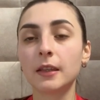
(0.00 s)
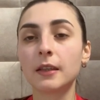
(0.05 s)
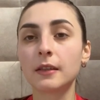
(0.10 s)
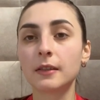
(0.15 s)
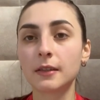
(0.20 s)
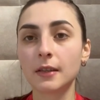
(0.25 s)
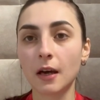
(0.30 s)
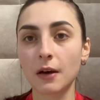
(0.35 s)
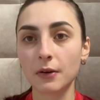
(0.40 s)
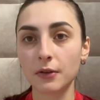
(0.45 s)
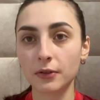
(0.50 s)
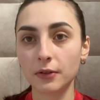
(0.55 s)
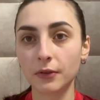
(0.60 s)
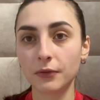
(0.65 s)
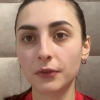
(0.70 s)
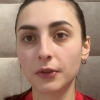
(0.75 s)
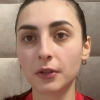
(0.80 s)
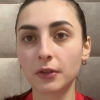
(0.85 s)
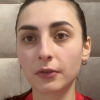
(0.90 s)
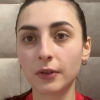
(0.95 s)
the south
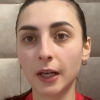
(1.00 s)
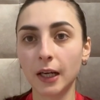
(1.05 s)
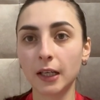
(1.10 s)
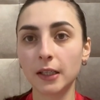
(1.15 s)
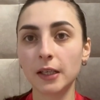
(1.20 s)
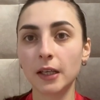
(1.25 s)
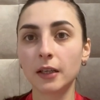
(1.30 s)
of Ukraine.